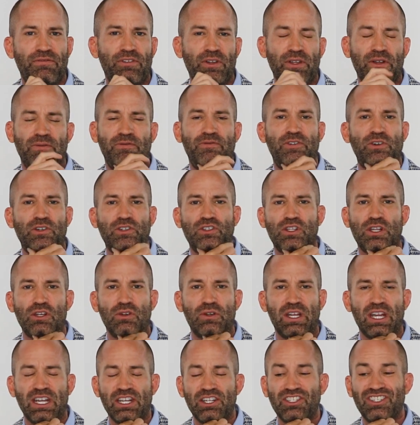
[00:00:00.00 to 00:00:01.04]
for the first
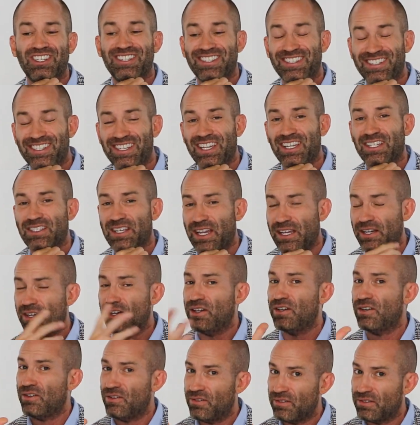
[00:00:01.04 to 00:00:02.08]
location, 6. I
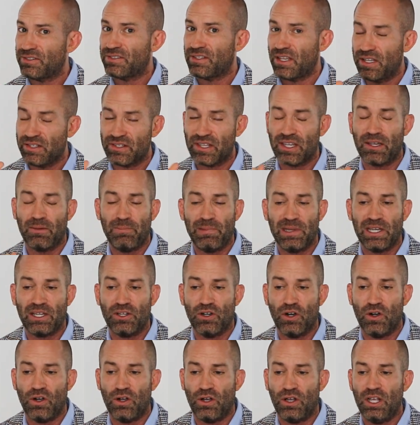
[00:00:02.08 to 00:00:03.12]
know, it sounds like a big
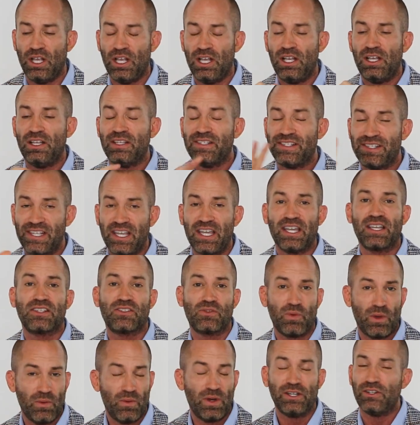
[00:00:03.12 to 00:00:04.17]
goal
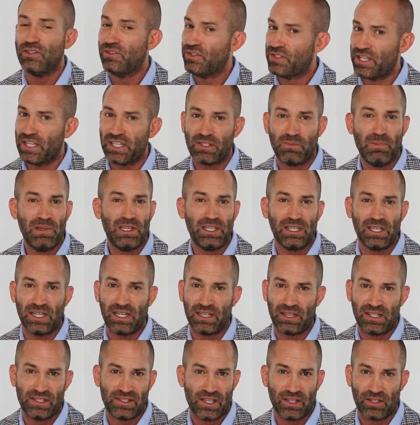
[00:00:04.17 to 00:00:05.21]
six, we want to do six million
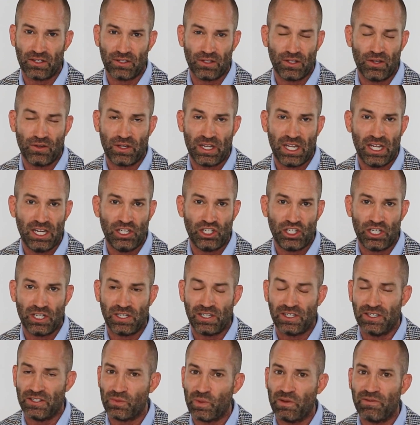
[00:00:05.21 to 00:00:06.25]
at this other location
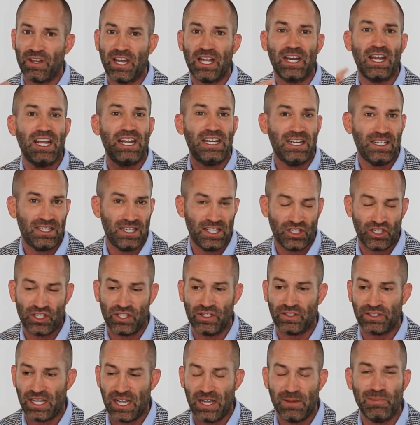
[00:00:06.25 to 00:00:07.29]
because we've got eight
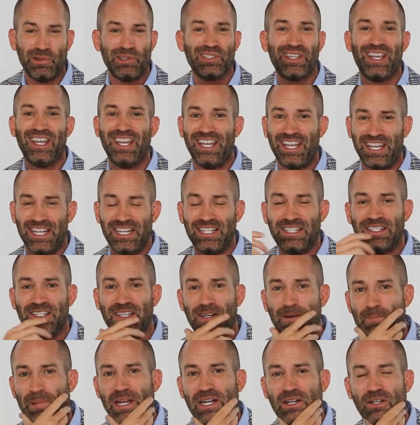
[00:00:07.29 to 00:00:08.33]
additional tables and it's
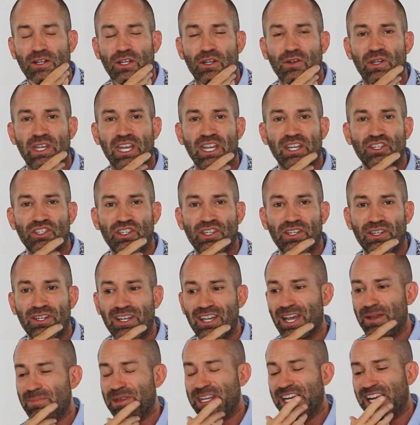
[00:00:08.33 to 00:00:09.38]
in a better location.
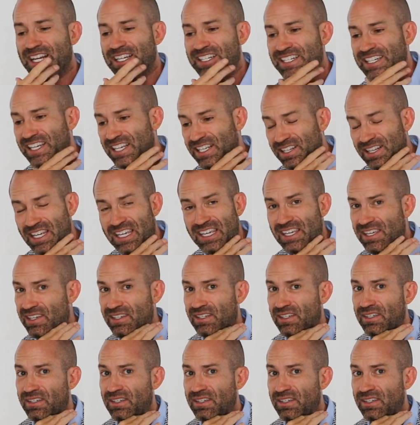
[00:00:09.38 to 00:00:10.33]
I mean, ideally,